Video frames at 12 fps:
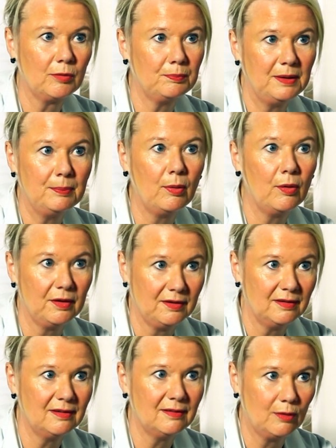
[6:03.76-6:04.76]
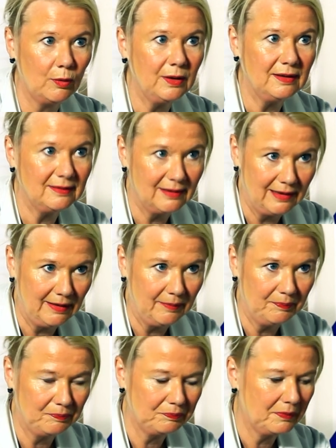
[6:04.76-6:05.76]
be born so easily.
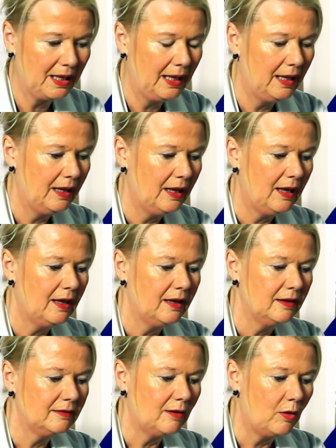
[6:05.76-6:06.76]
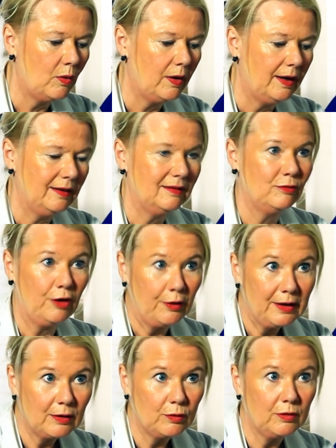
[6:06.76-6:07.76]
So it's
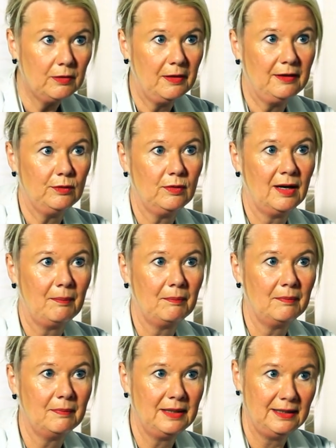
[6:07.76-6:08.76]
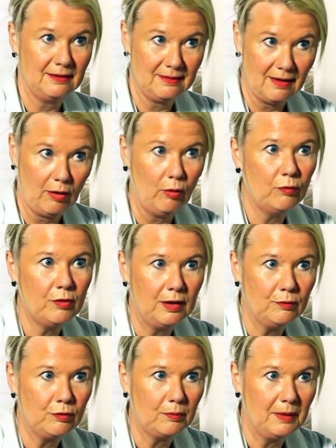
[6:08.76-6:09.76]
very good that you come here now for
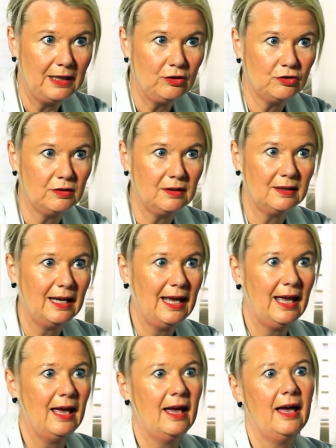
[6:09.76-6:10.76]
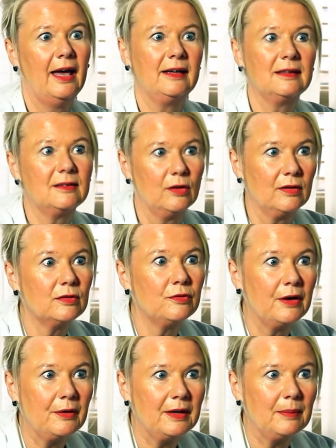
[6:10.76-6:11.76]
information. And it's also
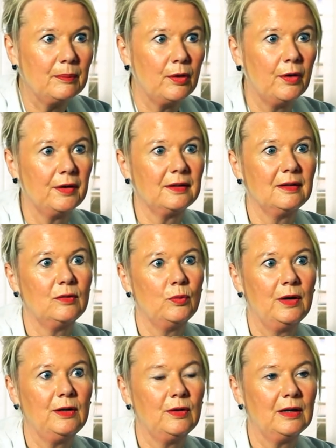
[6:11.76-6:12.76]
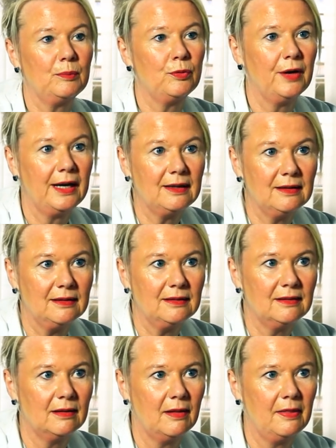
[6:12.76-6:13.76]
very important when you get
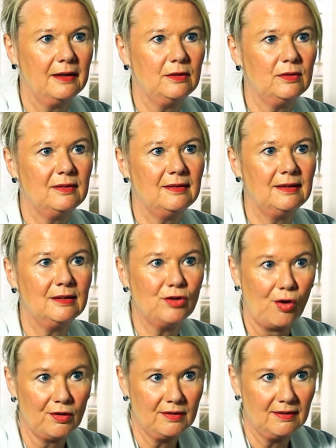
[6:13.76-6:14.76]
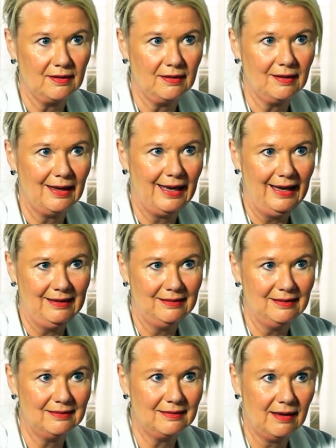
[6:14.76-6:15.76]
pregnant that you see a doctor and
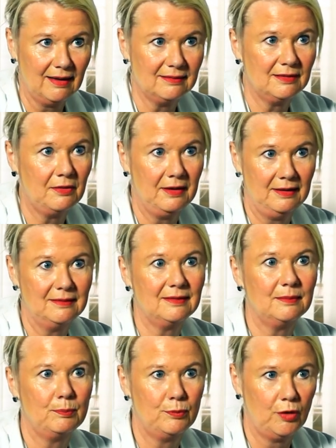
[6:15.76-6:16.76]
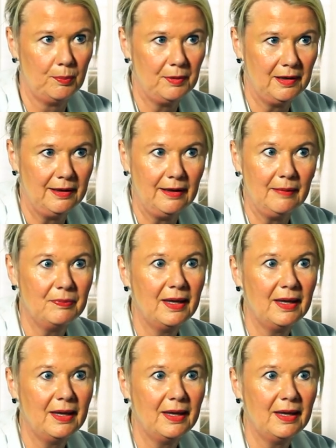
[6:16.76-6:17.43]
discuss things properly,